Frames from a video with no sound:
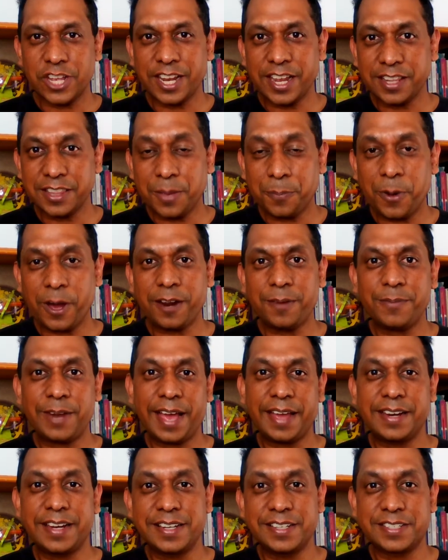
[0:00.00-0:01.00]
then the bottom
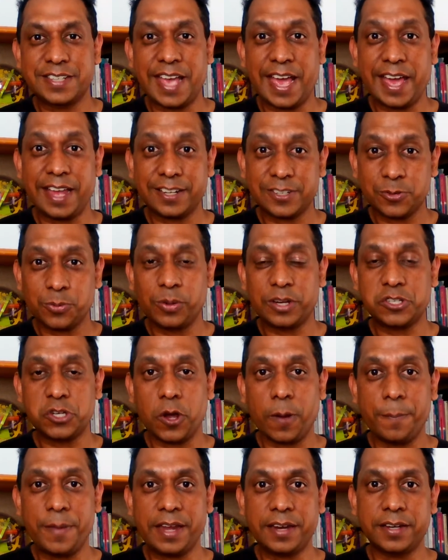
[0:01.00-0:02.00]
line is that with your
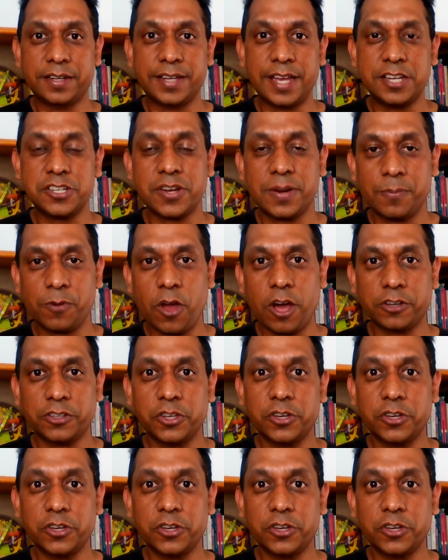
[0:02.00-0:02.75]
meditation blog,